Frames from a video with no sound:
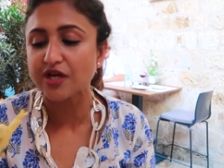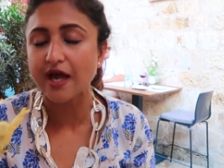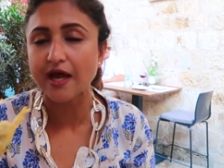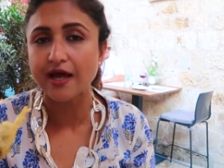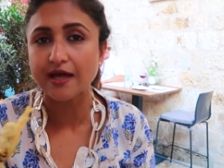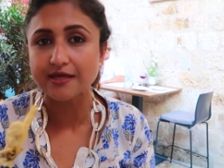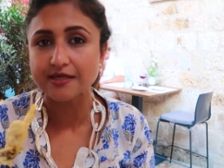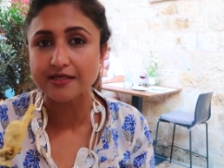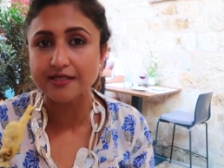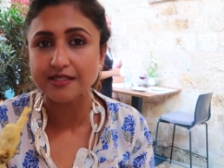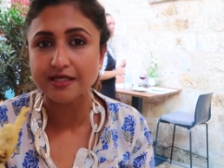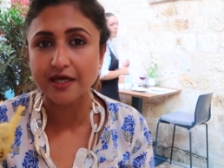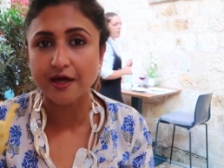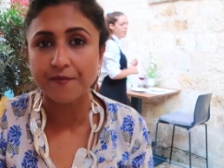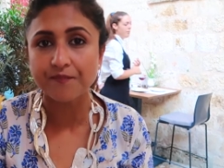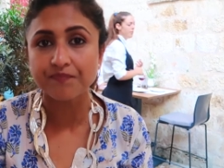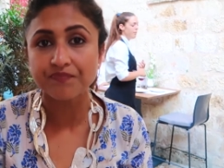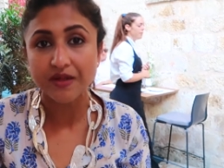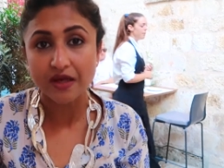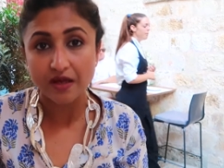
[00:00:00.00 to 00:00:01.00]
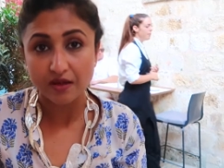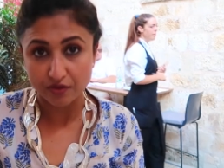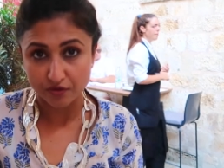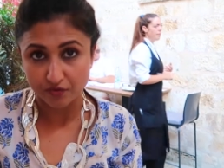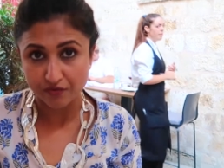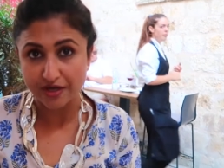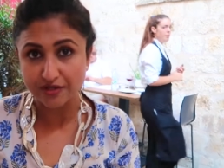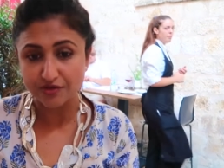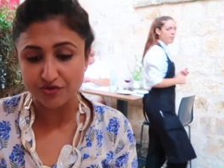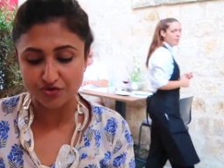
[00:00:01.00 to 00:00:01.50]
And um,
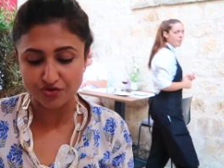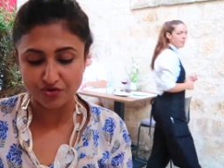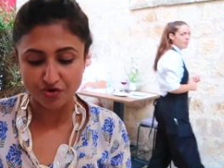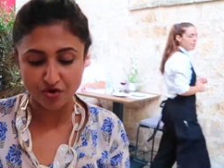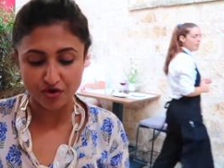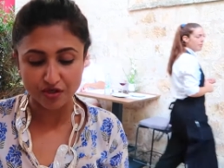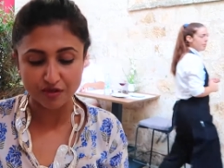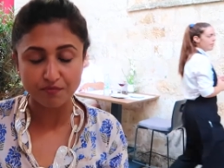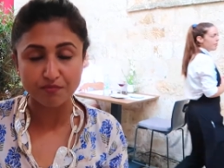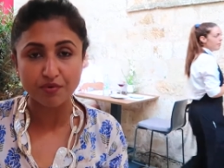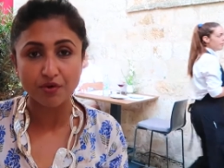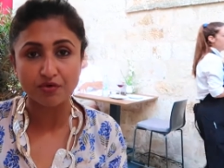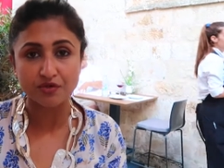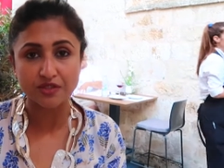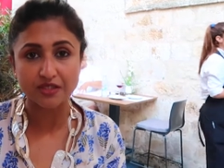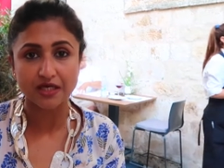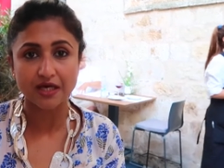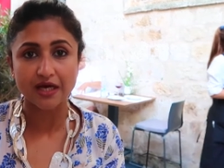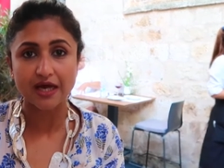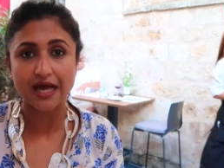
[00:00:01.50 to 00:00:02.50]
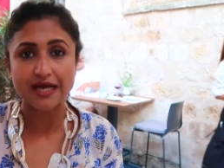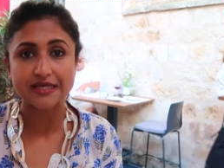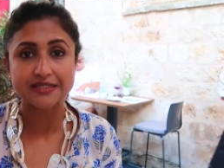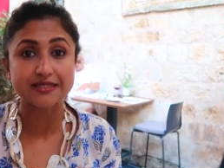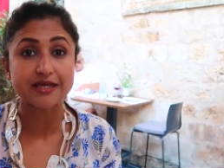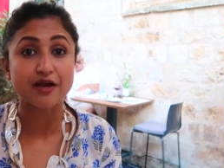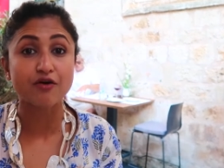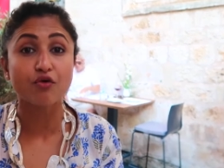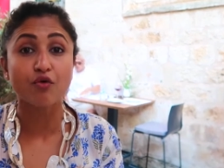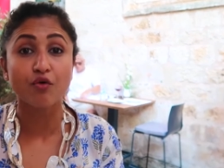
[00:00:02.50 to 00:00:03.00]
the restaurant Bota has
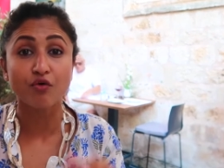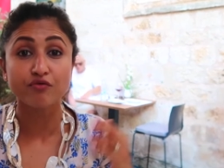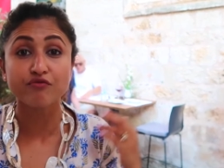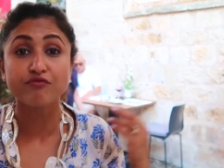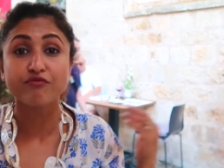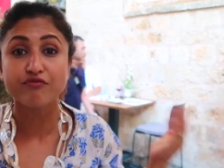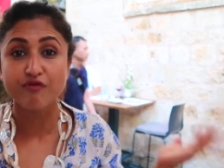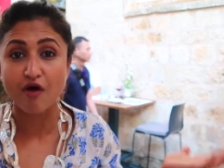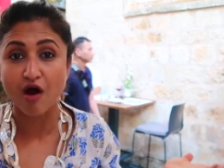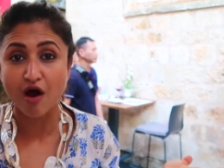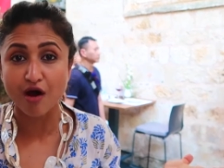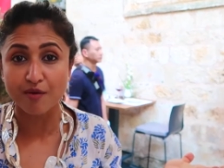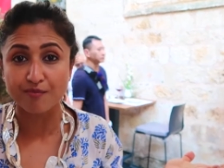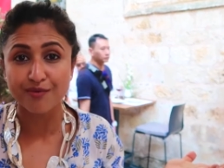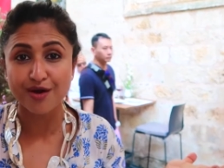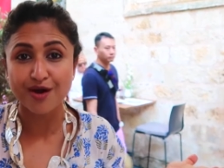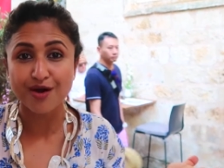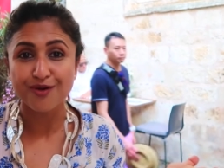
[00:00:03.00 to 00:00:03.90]
their own farm